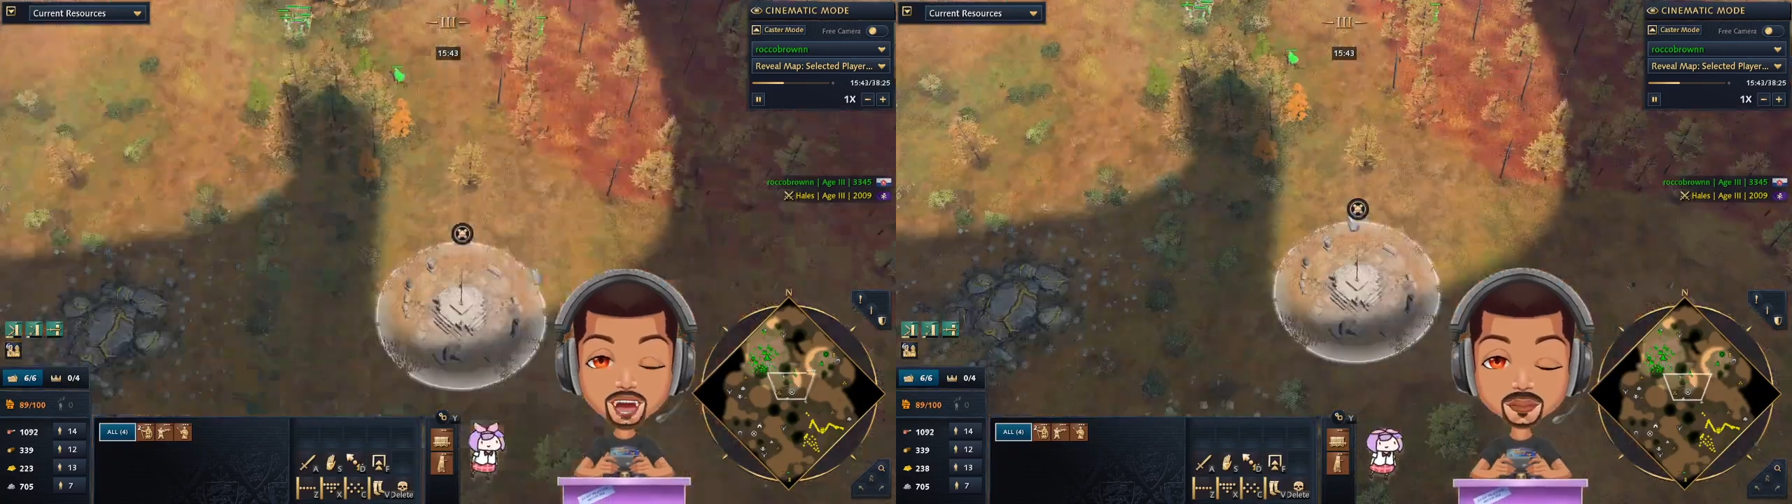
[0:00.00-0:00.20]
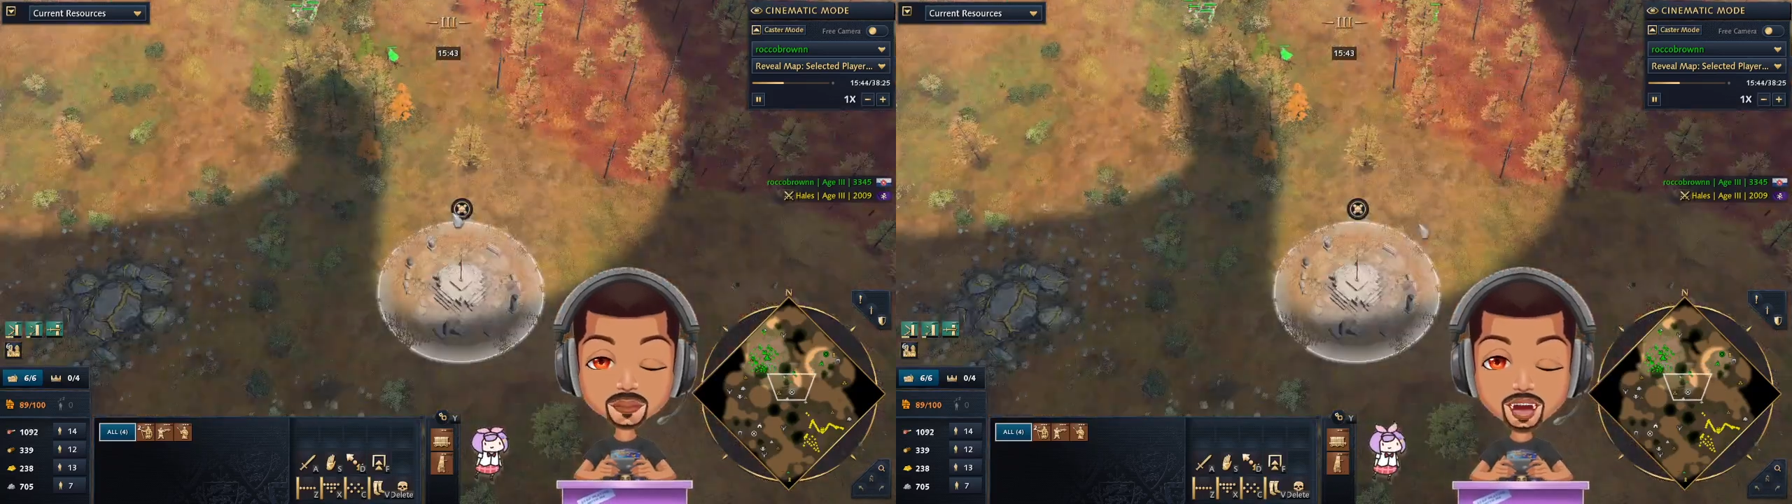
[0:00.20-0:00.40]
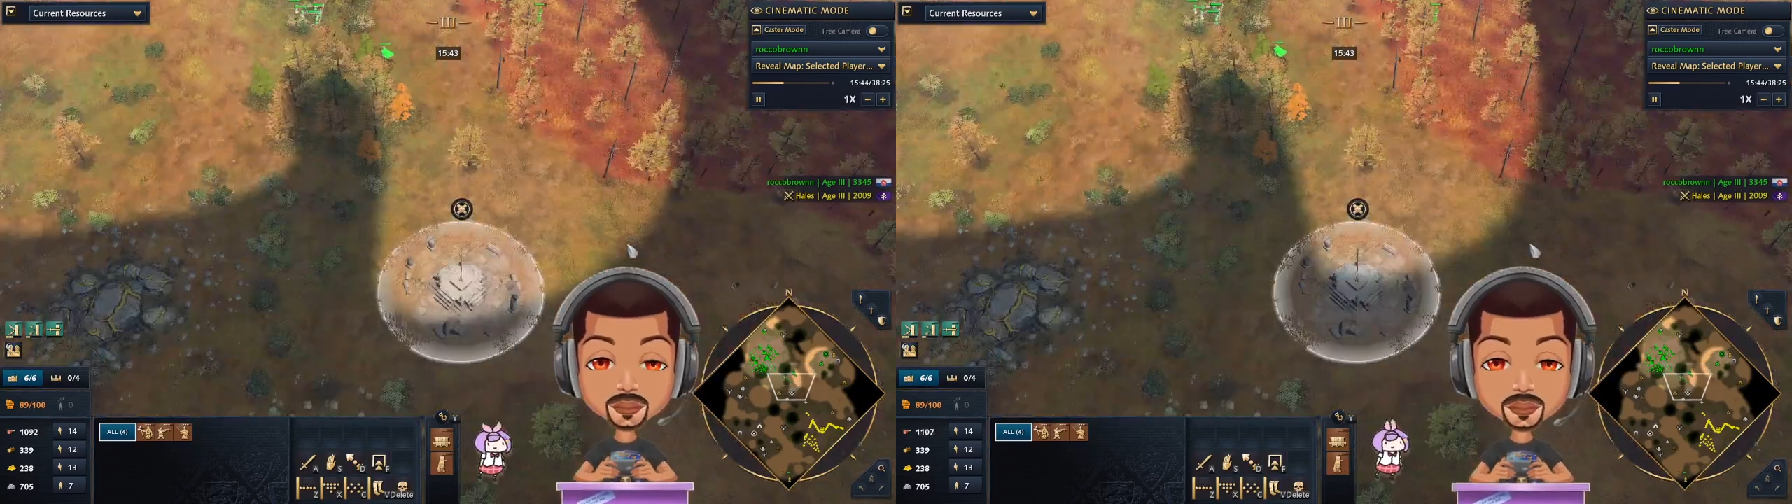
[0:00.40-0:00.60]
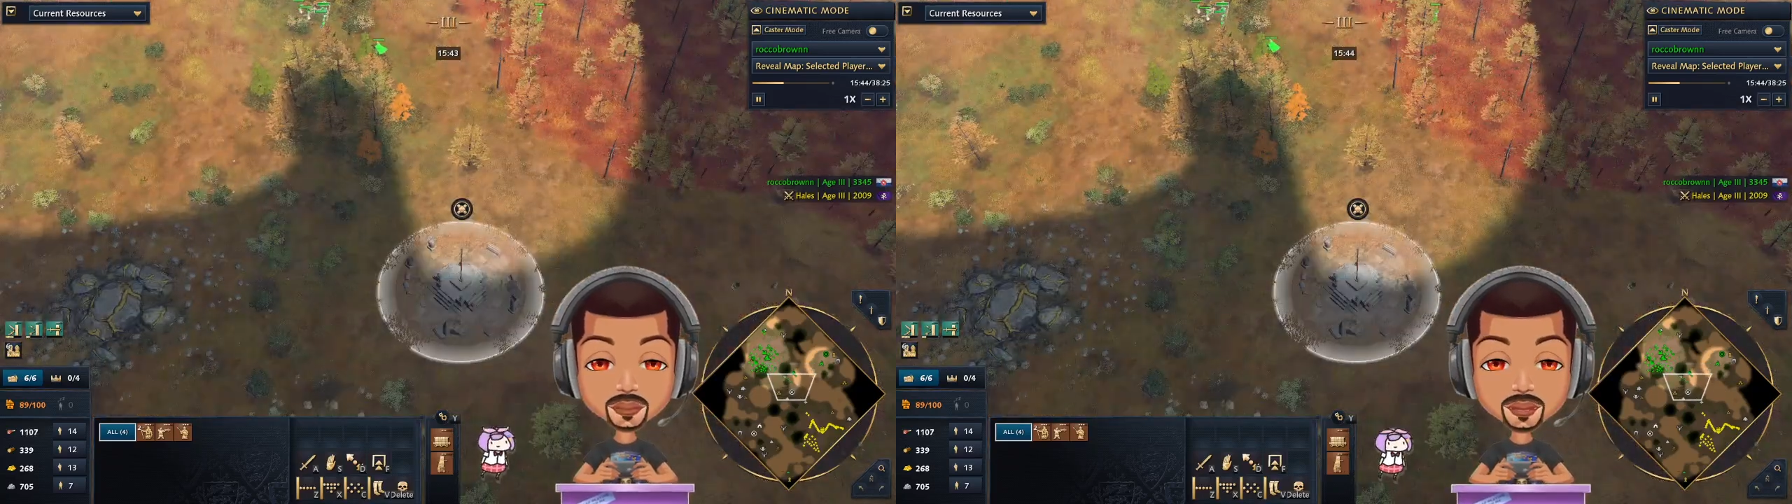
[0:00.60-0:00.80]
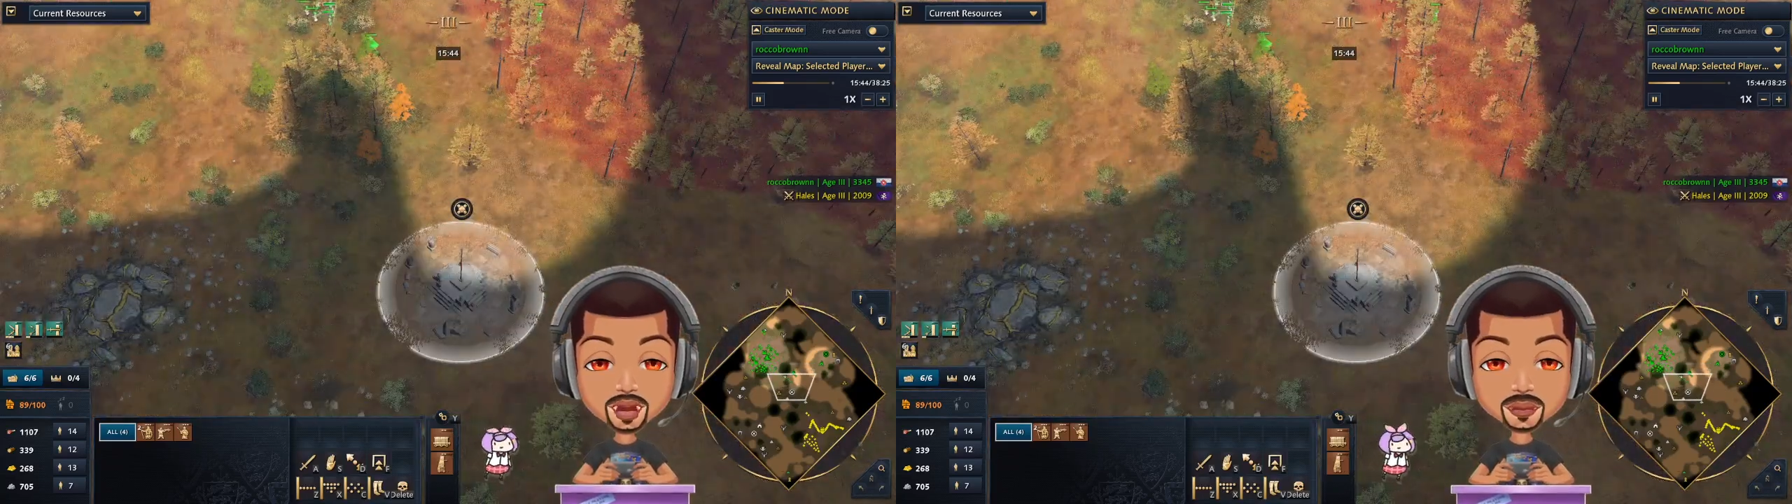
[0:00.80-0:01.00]
That's nothing
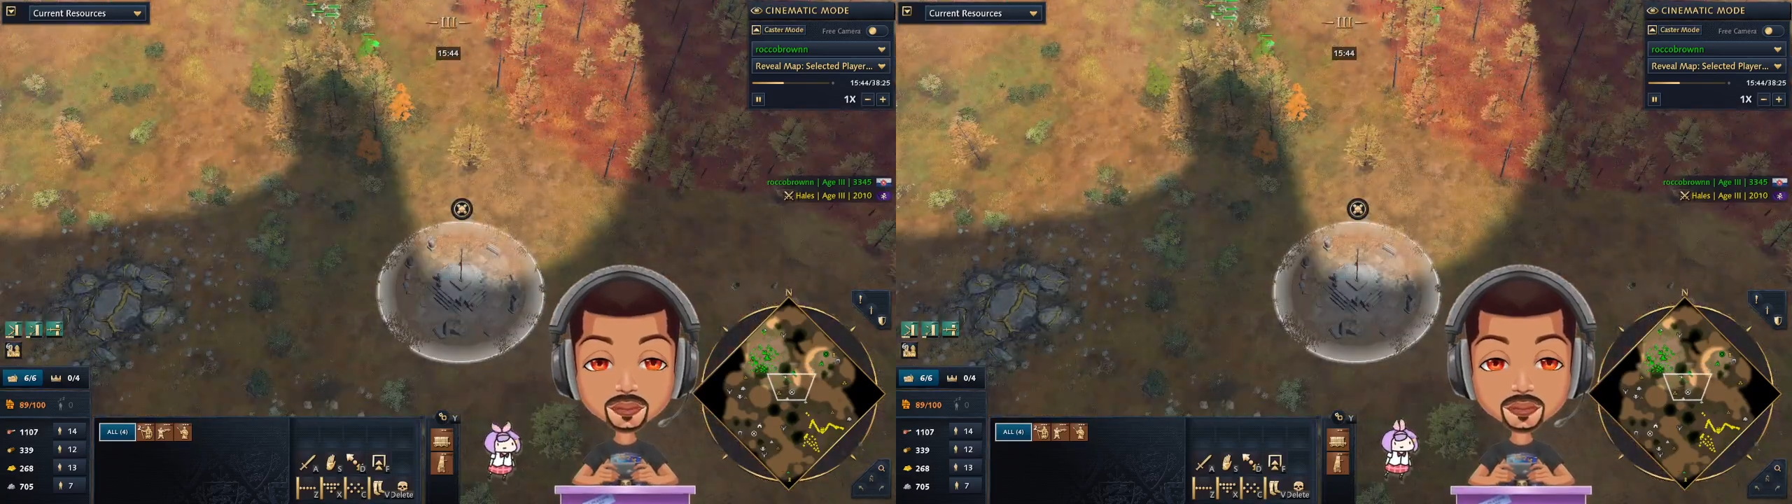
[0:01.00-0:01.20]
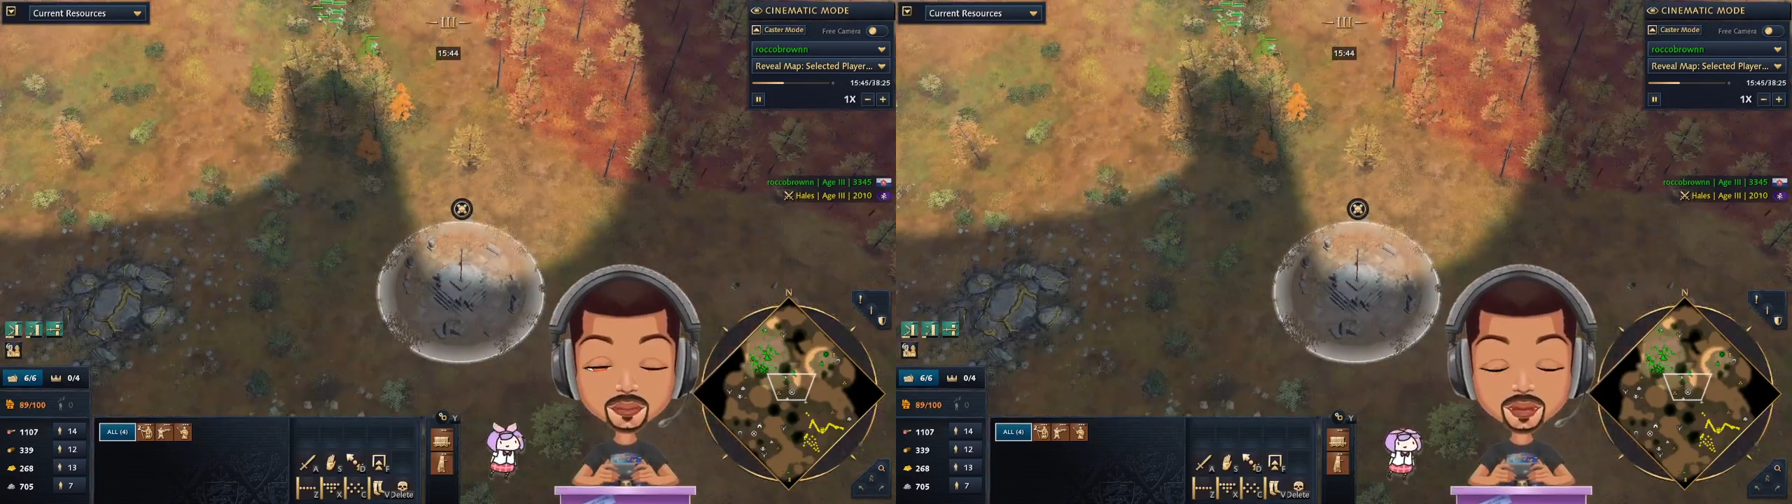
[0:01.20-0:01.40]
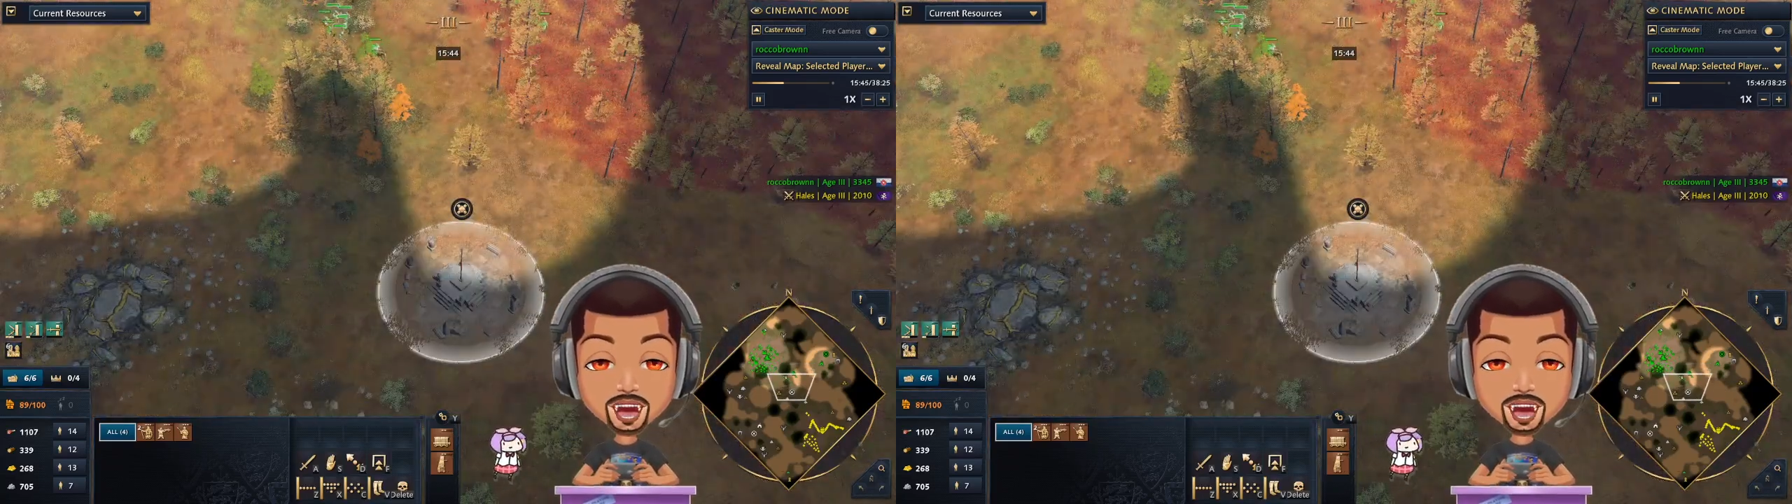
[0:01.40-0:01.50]
too crazy.